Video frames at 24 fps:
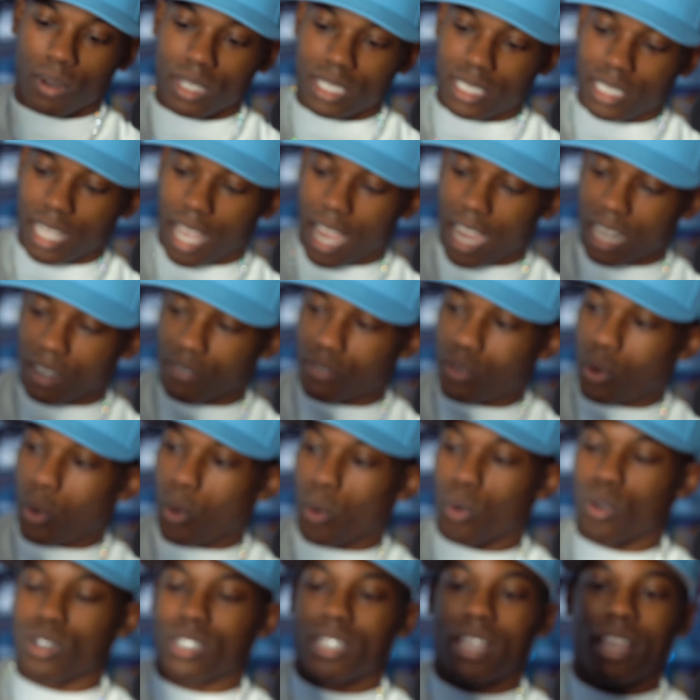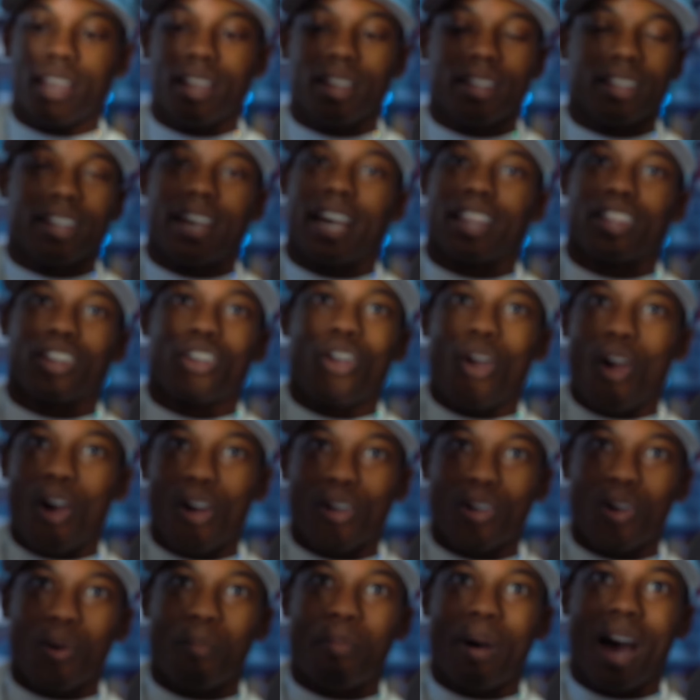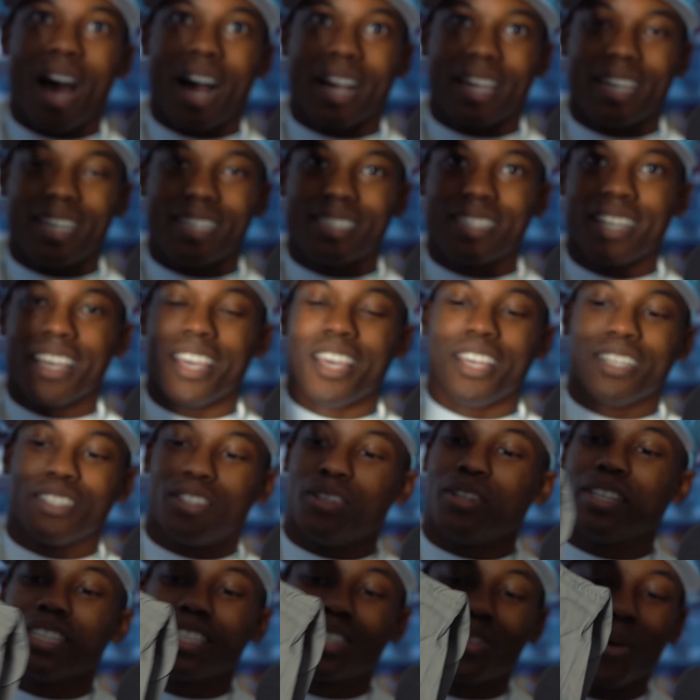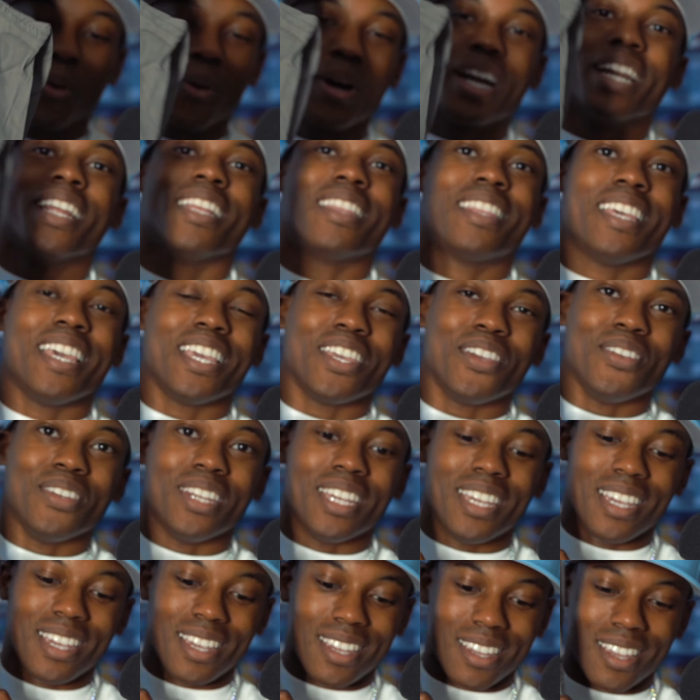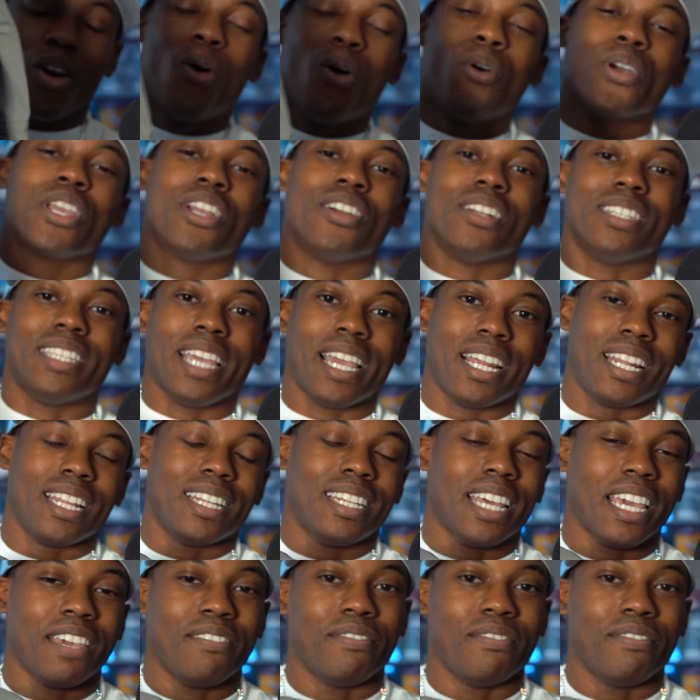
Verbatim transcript: the side, of course, got the cargo pockets, so you can store anything you need on your day-to-day